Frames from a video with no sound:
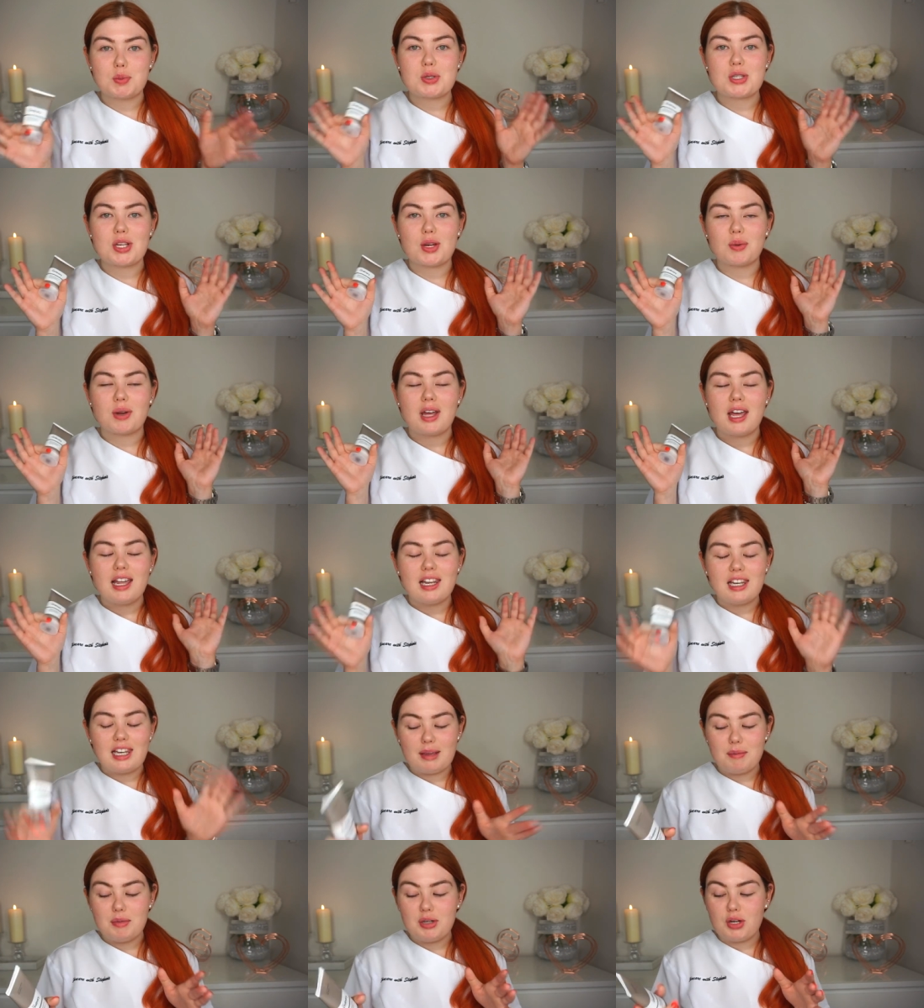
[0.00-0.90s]
So
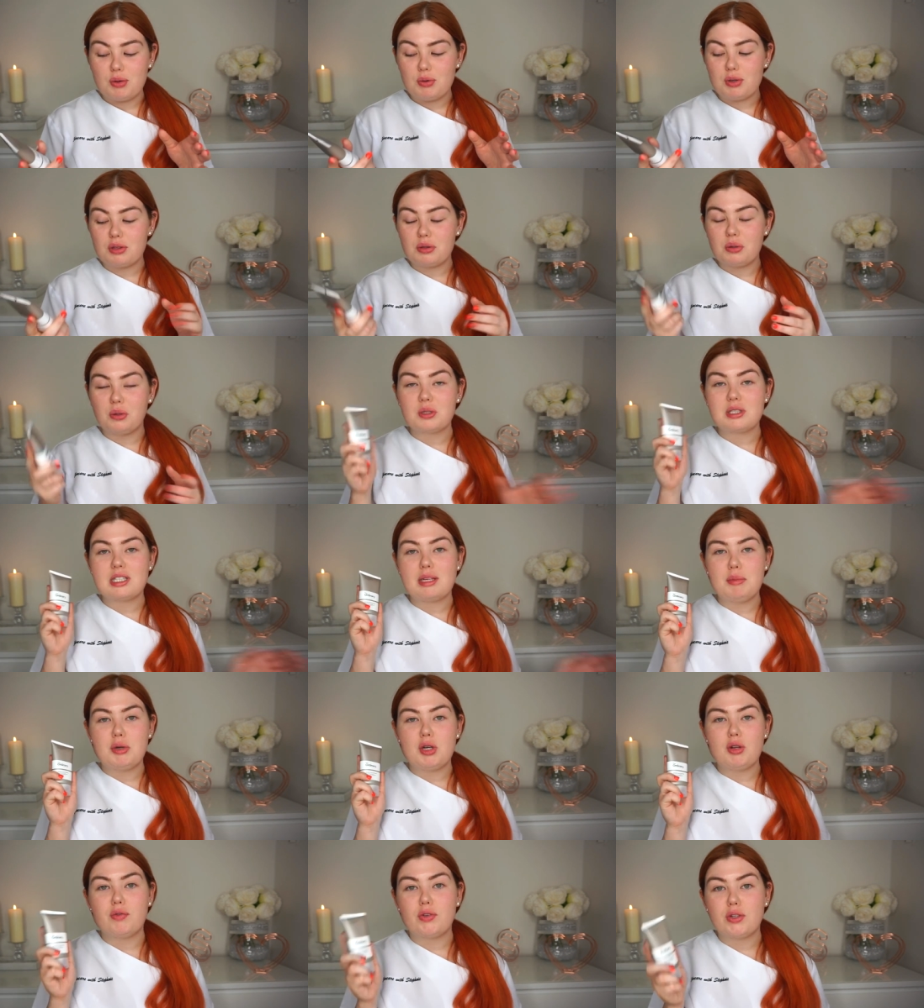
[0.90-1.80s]
let me know your thoughts, let
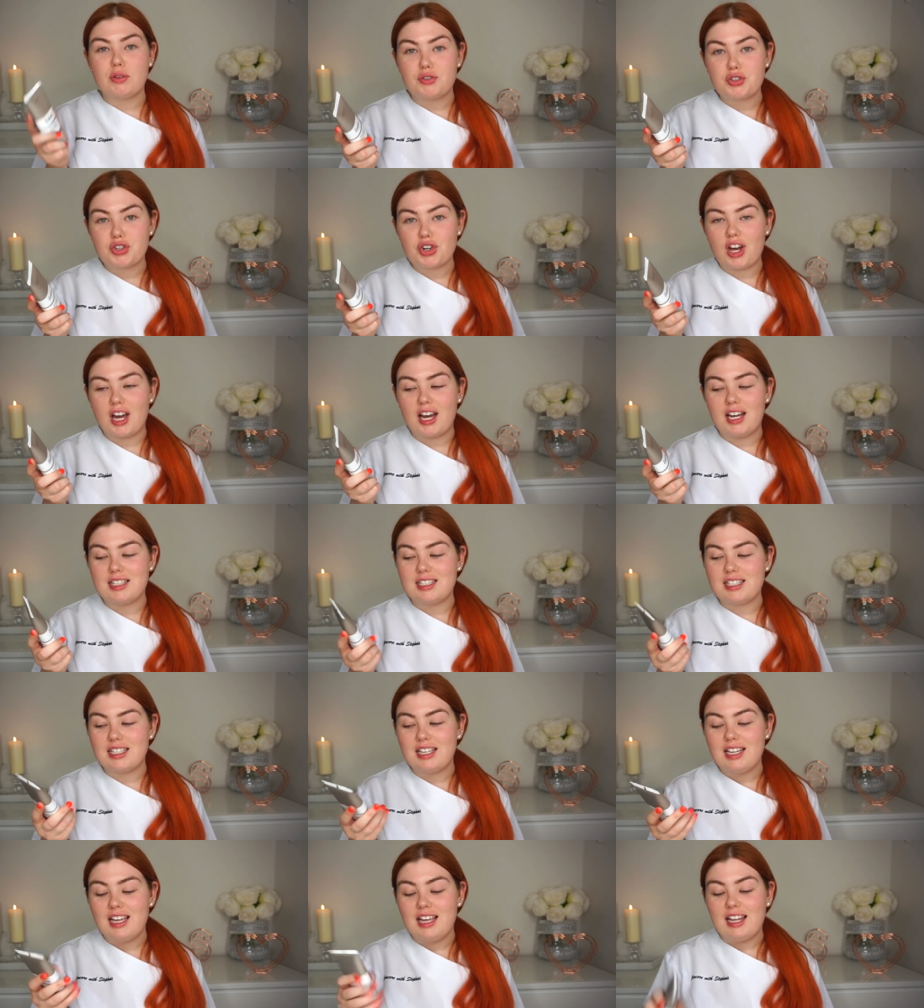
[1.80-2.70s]
me know if you've tried
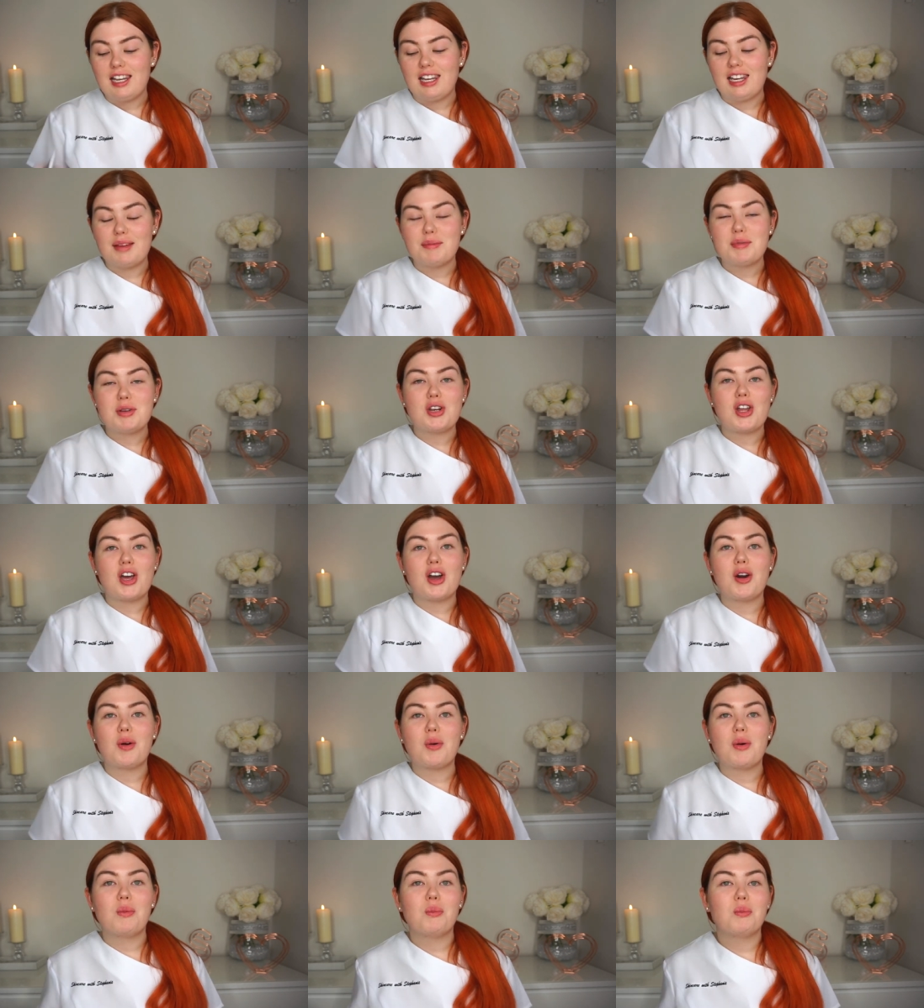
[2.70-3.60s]
it, let me
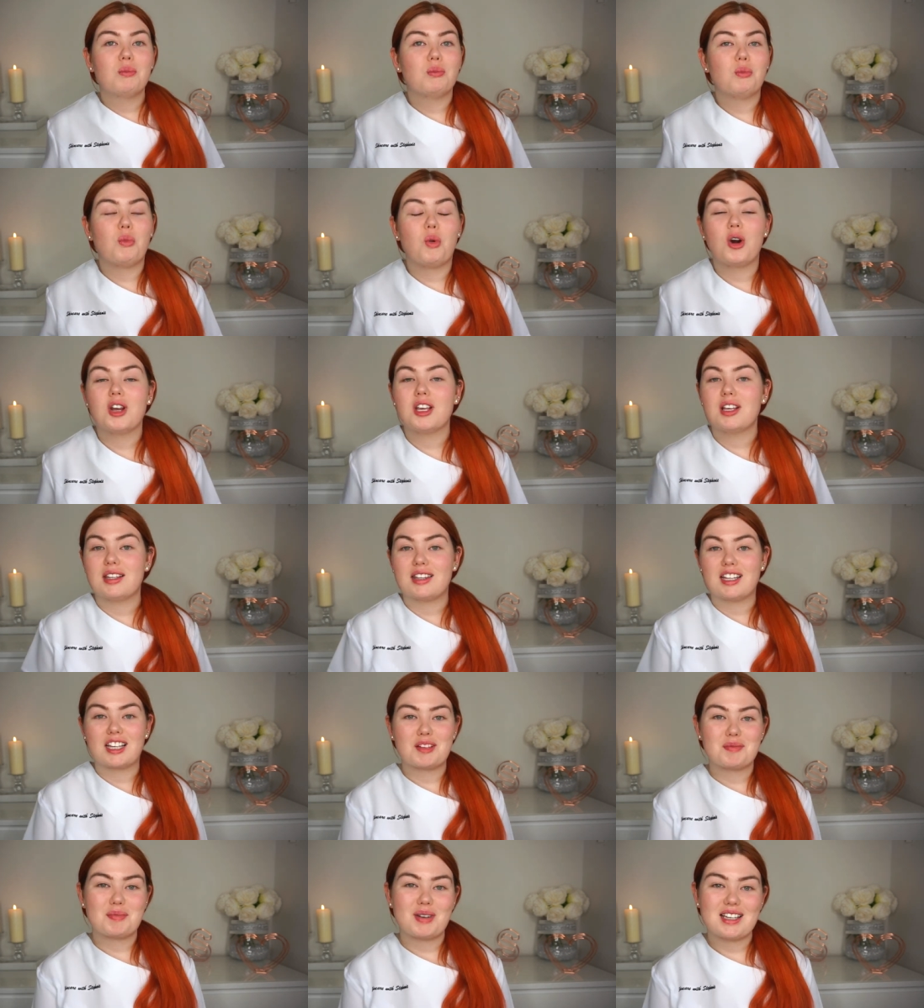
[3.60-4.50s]
know what you
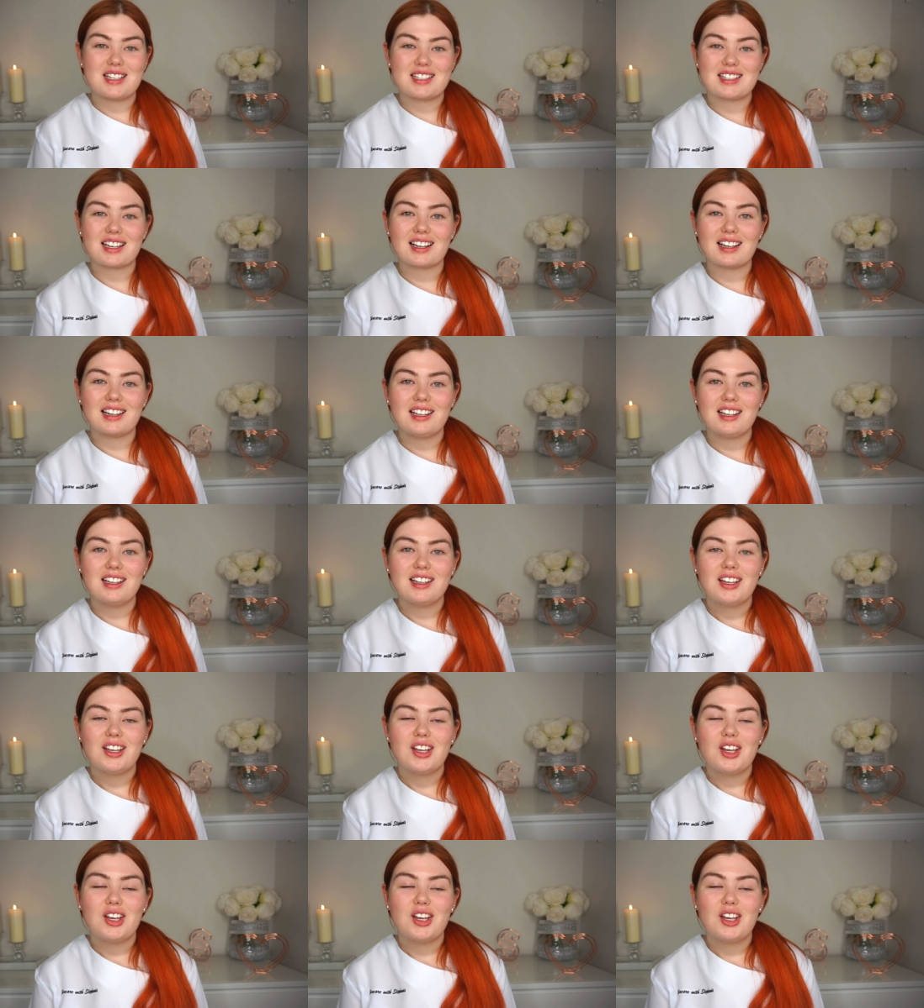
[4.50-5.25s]
think basically.